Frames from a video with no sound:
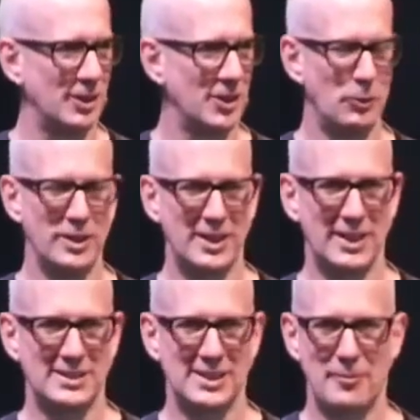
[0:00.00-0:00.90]
1 day he
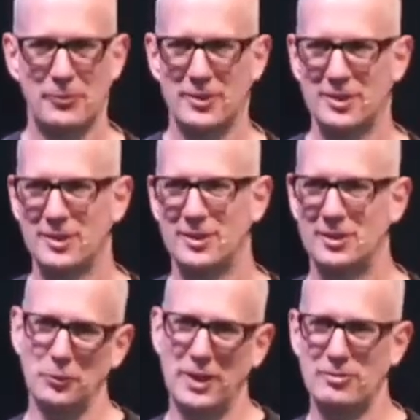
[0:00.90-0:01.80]
slept, or
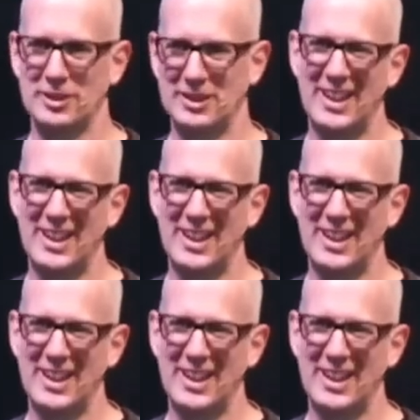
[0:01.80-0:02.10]
whatever he did.